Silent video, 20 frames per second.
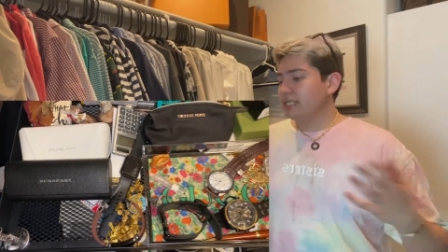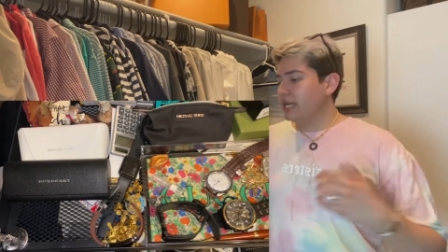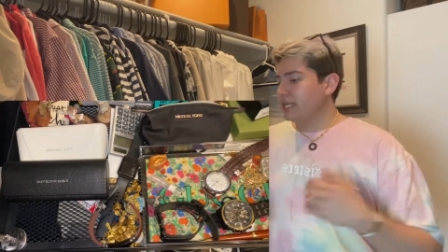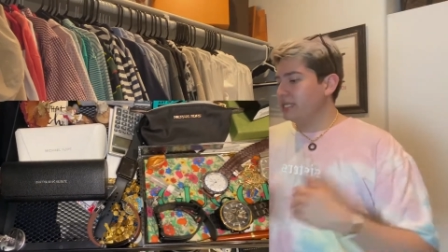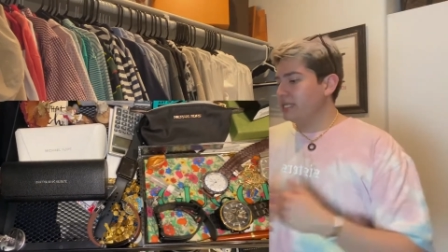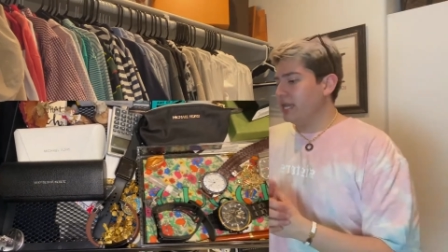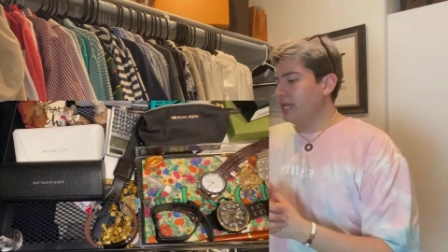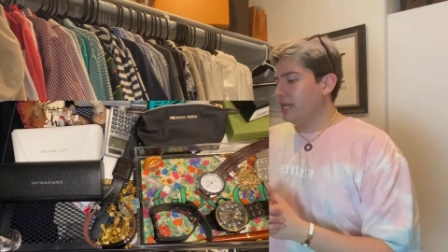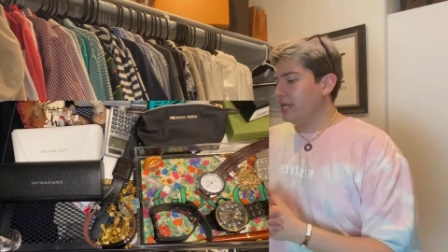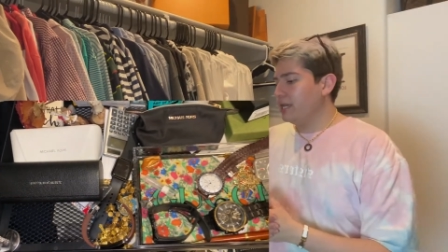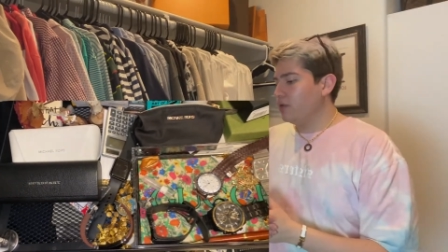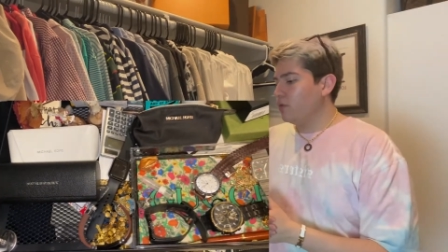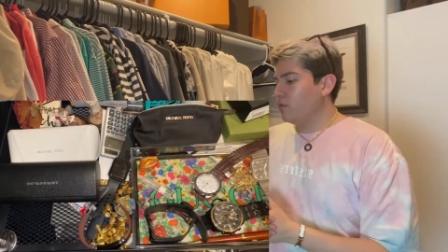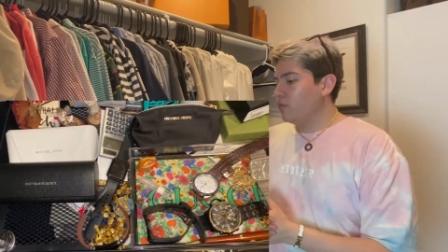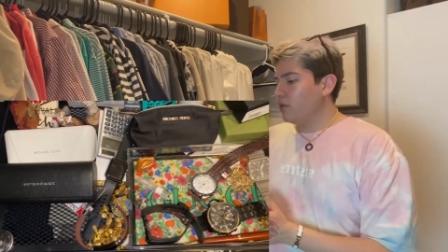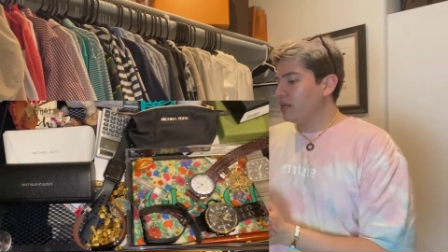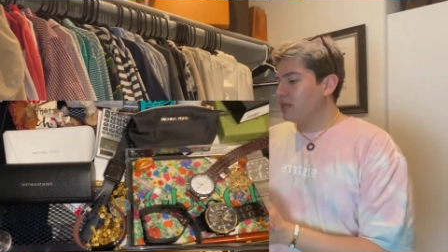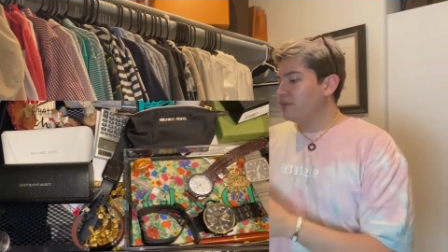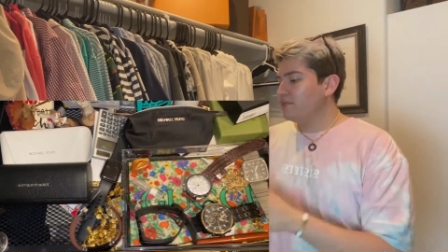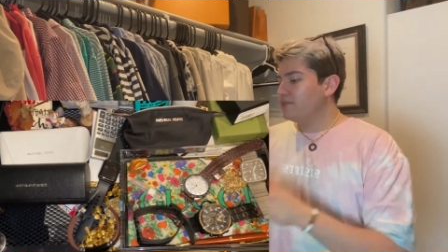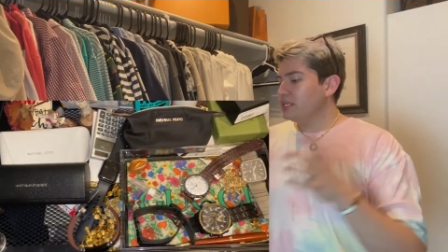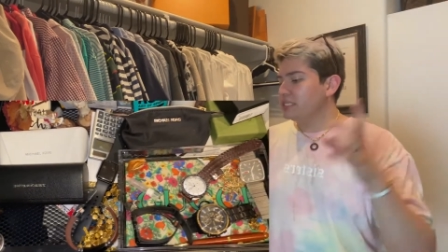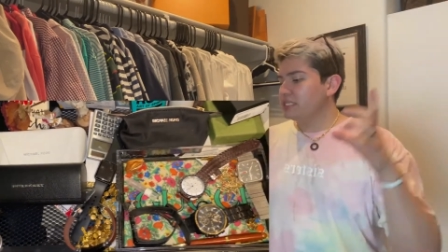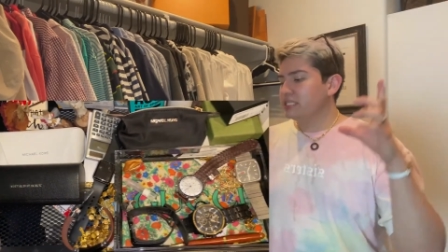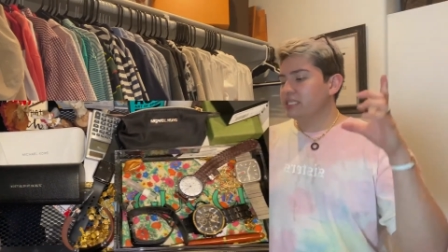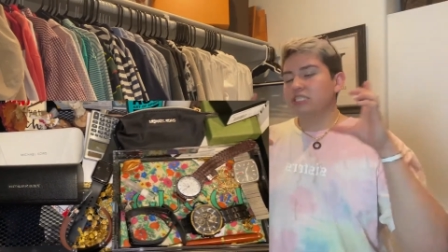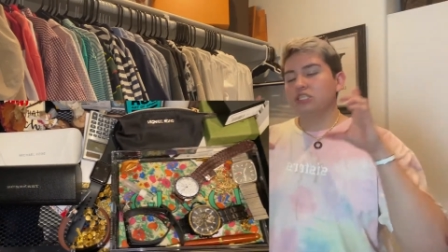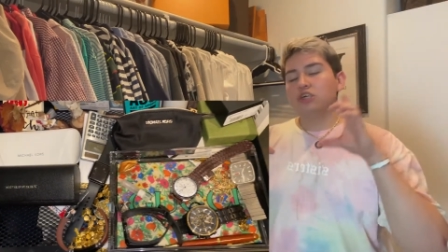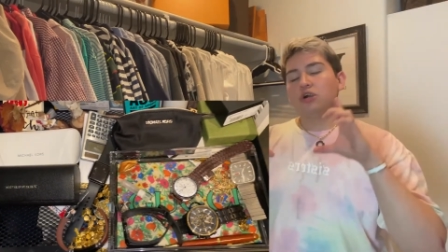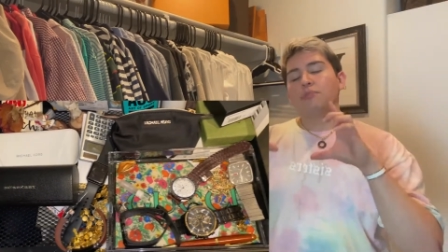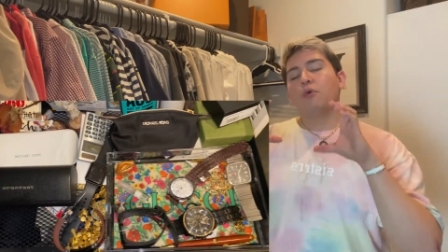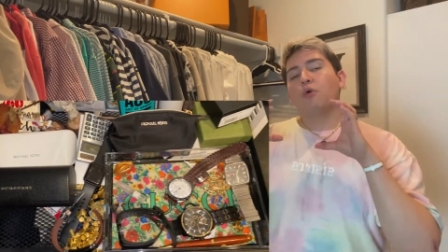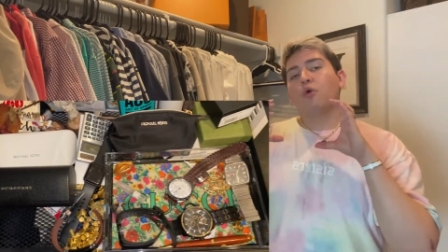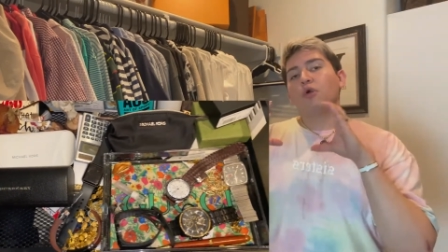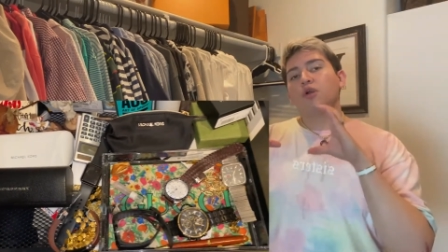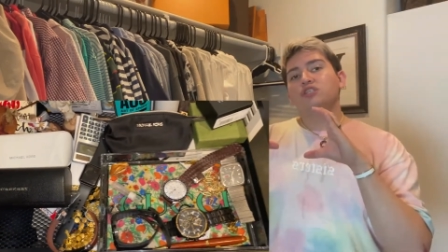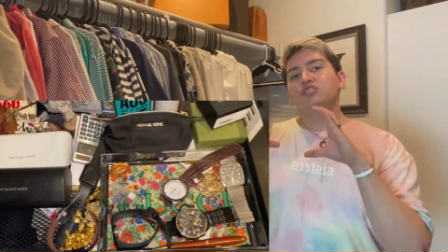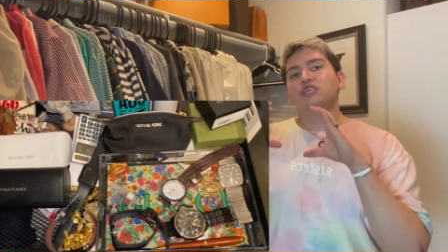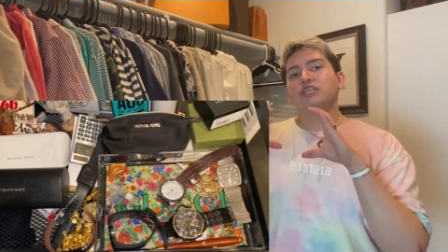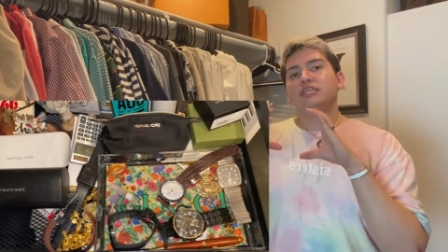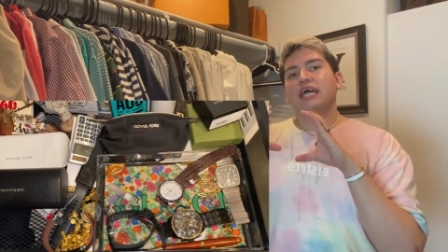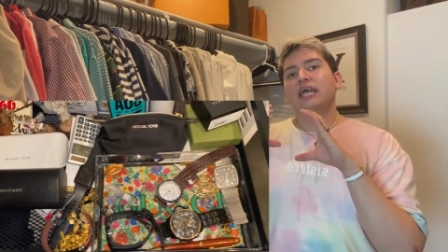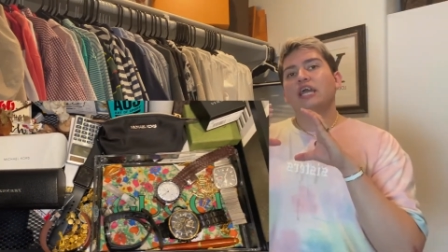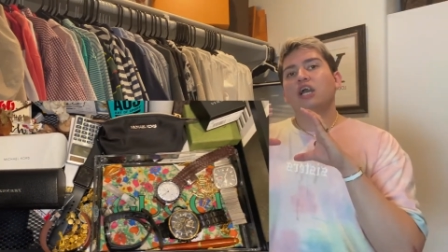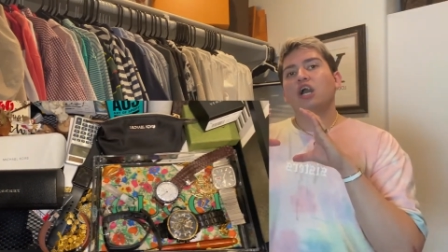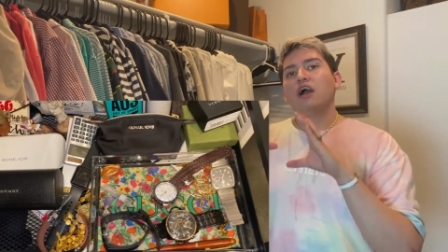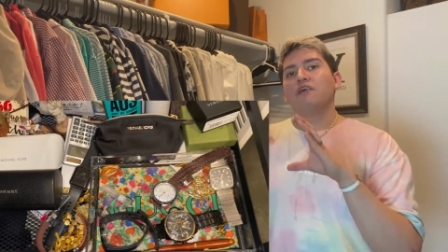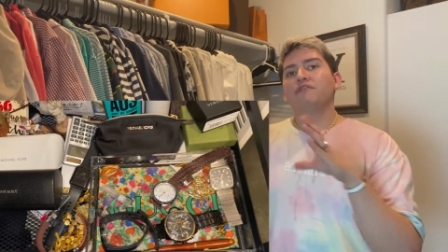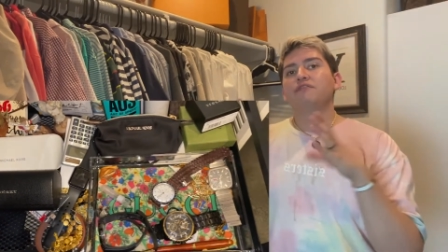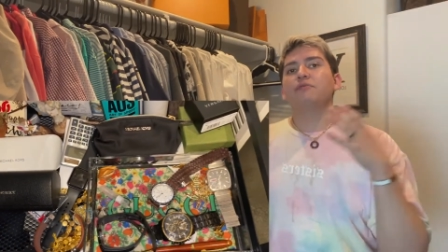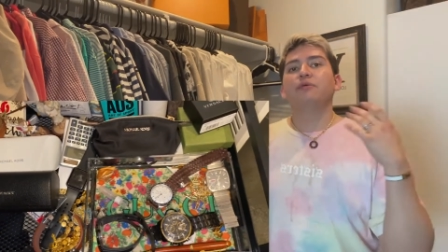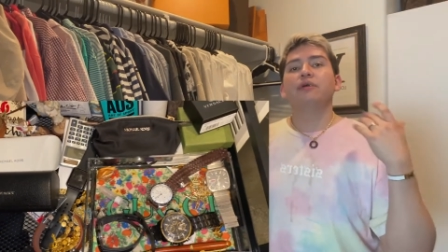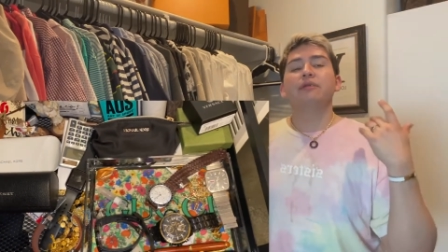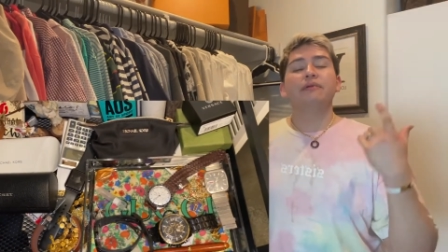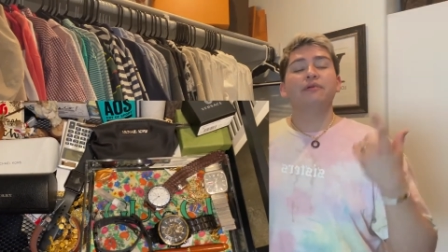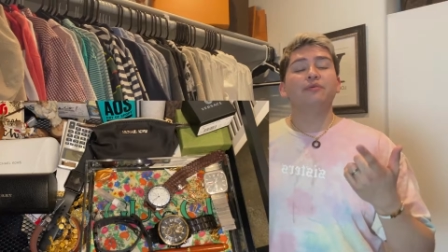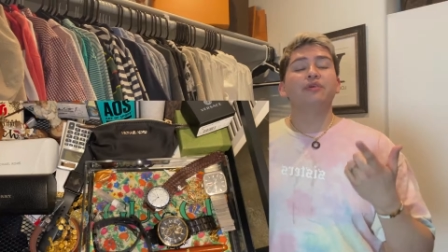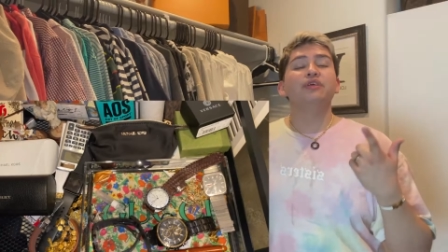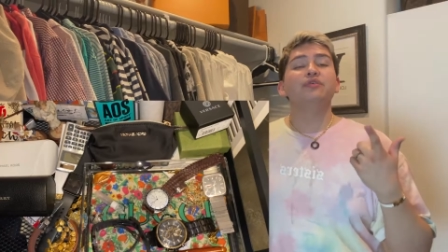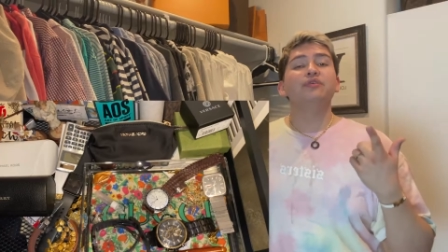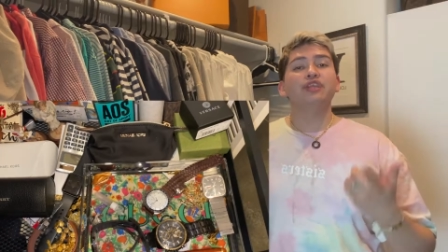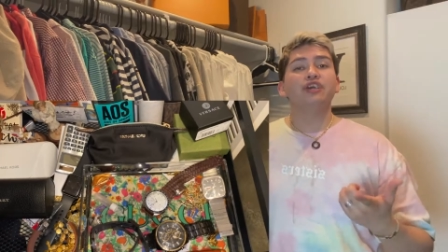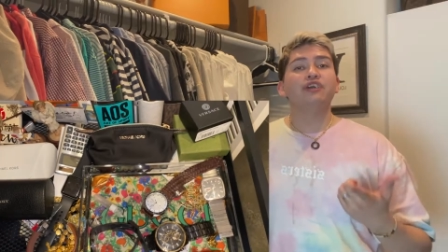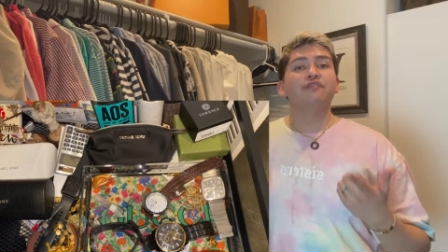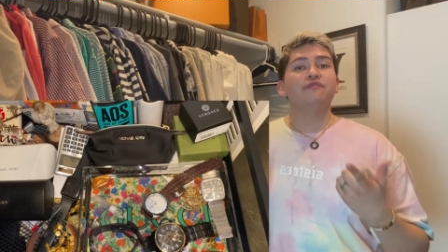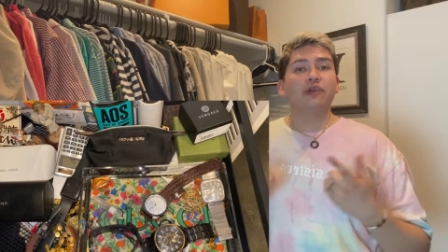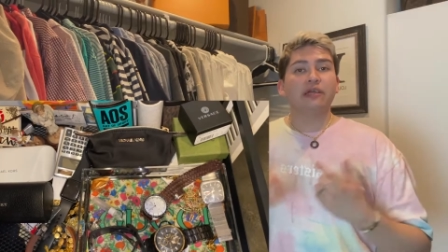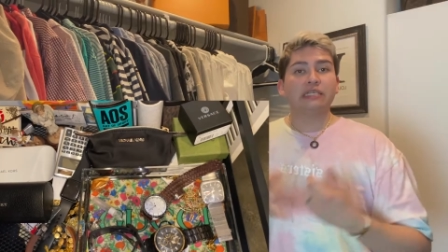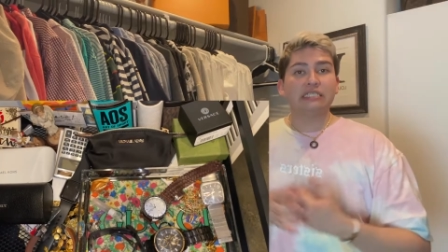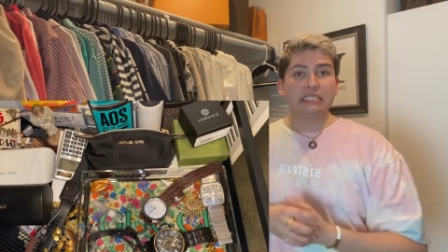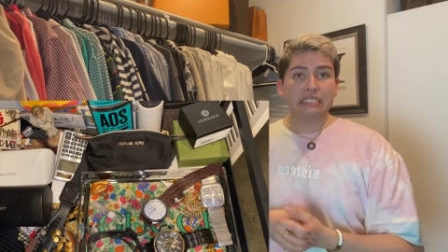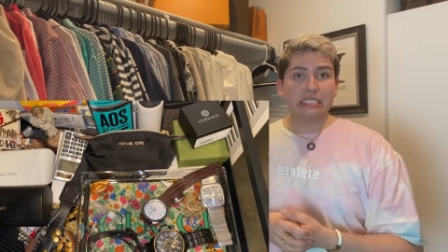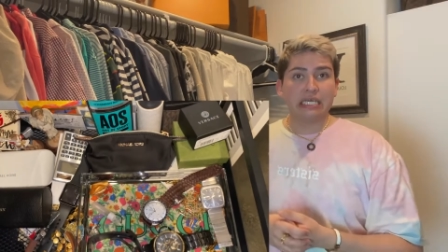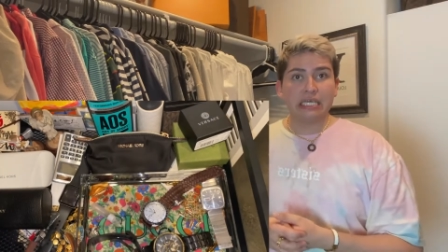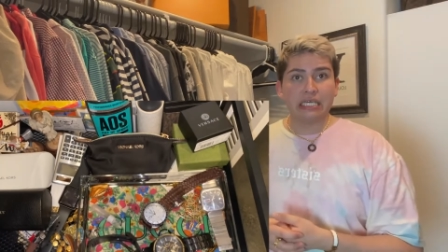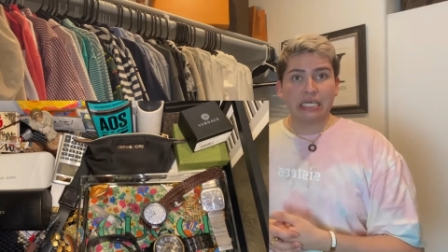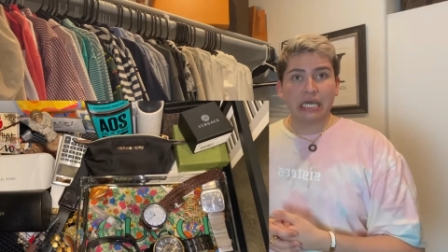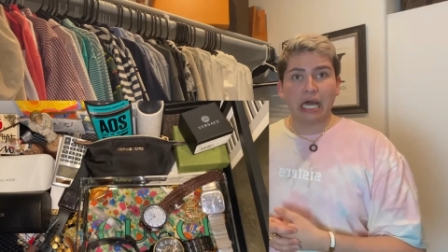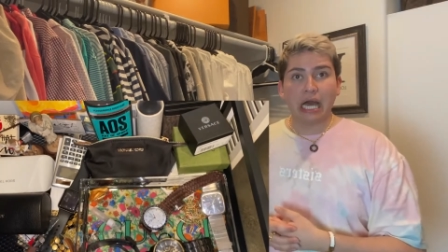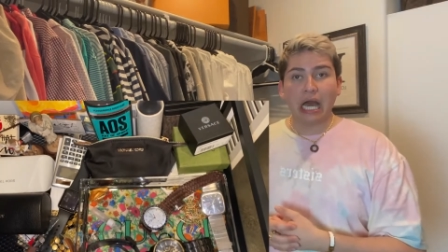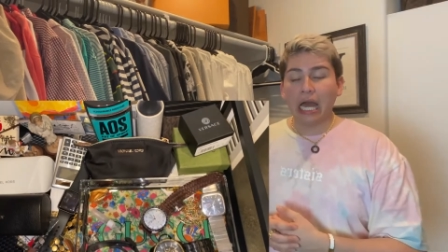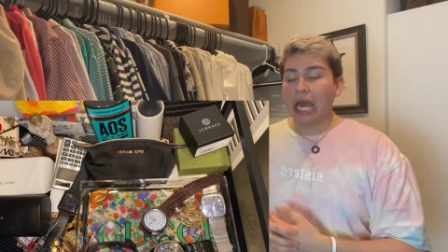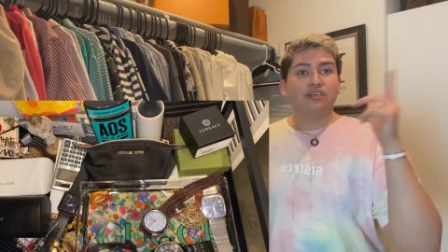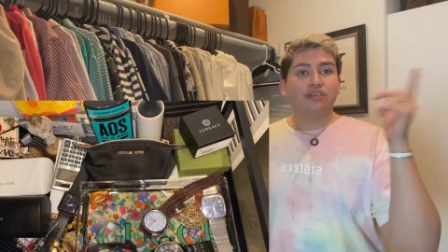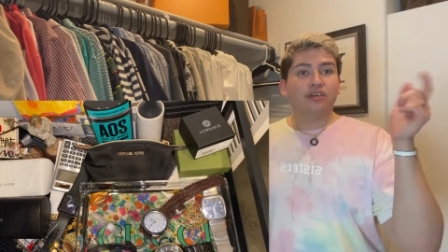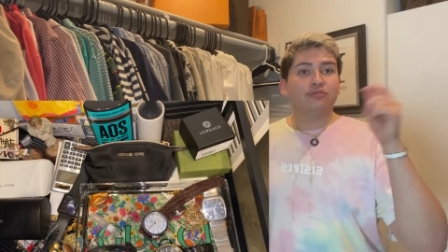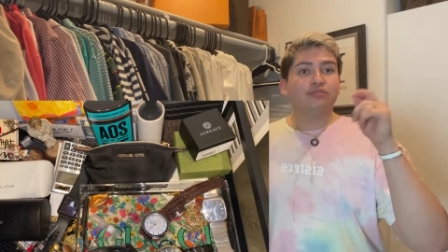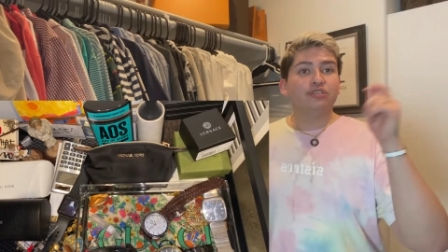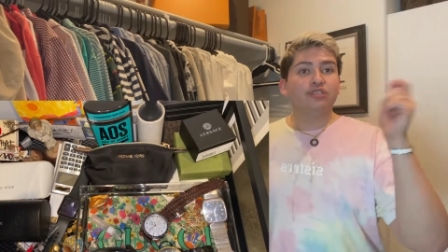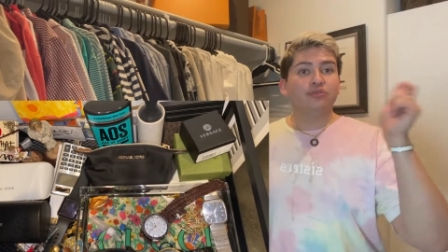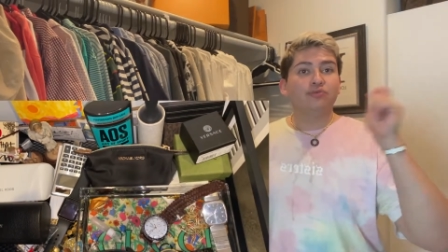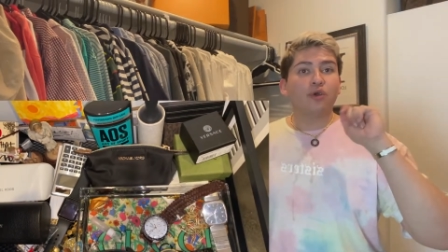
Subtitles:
and then one of this little portrait that I got from one of my really, really good friends, Linda. You know, she